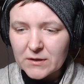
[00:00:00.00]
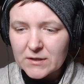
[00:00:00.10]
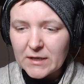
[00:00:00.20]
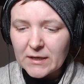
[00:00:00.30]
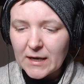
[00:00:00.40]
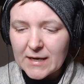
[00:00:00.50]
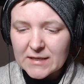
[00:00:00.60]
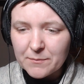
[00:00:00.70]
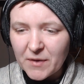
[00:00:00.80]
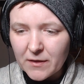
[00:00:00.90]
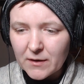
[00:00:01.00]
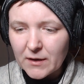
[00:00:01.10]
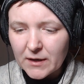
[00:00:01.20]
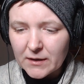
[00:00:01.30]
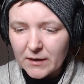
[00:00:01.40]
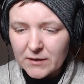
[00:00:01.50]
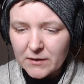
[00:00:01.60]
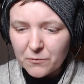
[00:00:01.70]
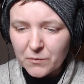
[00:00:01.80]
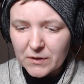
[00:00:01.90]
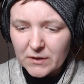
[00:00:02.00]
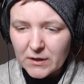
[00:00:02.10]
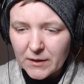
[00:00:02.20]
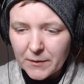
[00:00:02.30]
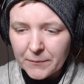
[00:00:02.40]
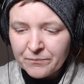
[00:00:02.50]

stained glass method I did with the